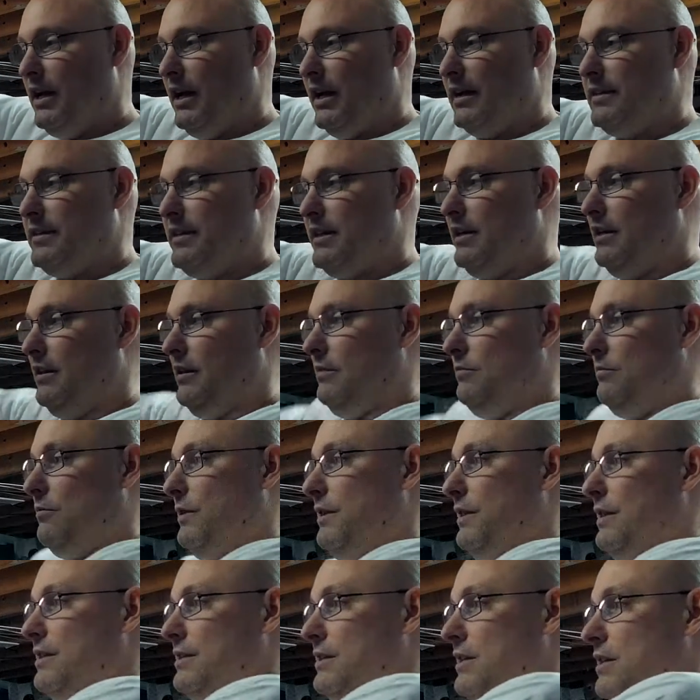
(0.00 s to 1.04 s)
and tell
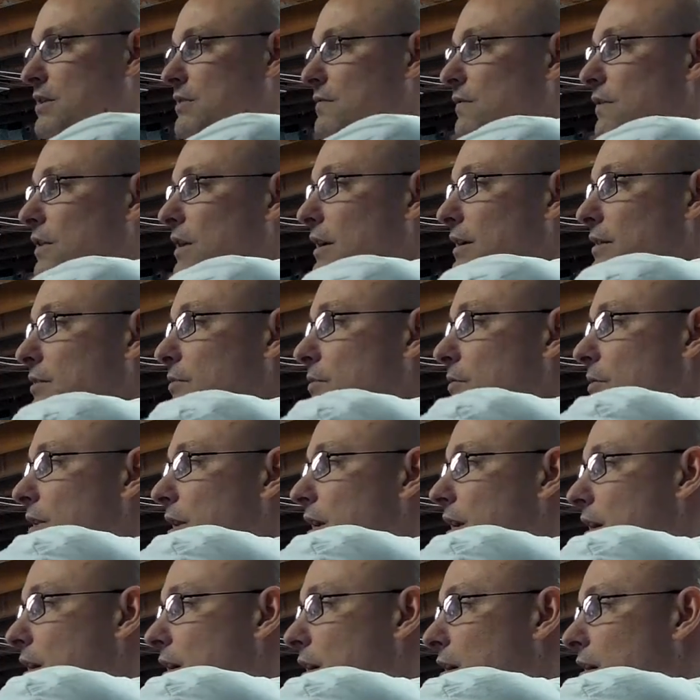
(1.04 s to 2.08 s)
when this thing's flying through
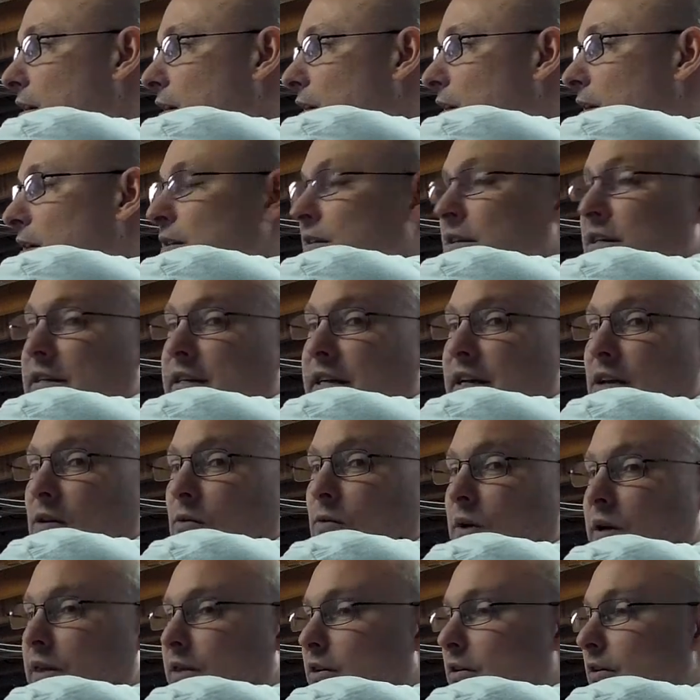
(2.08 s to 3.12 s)
the air, to tell
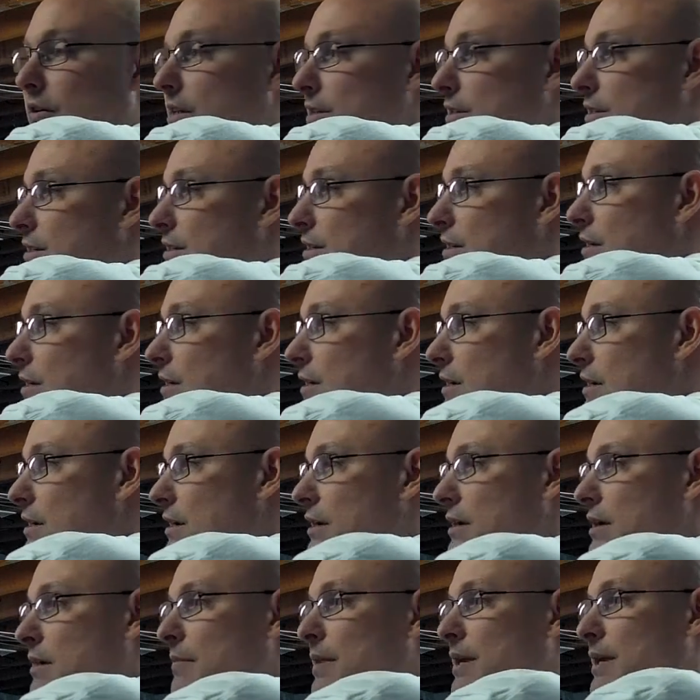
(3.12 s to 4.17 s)
whether it's
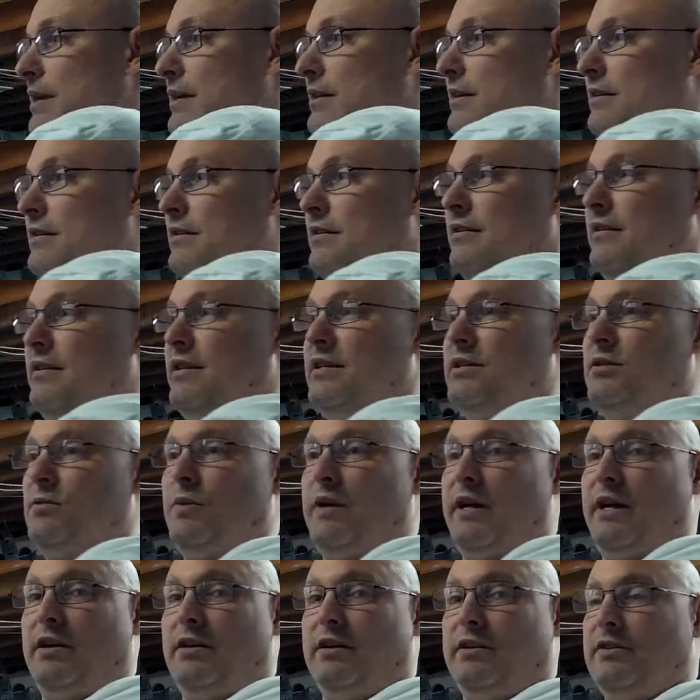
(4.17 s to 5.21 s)
coming this
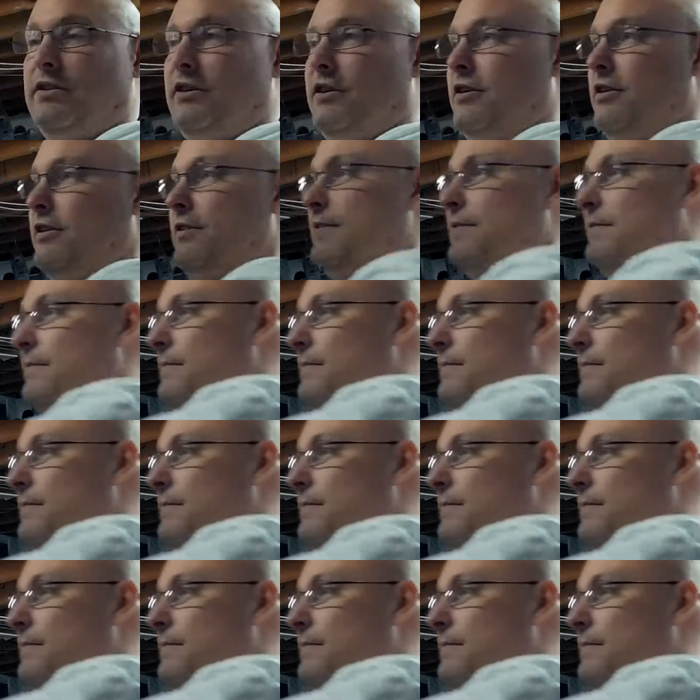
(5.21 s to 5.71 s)
way on a turn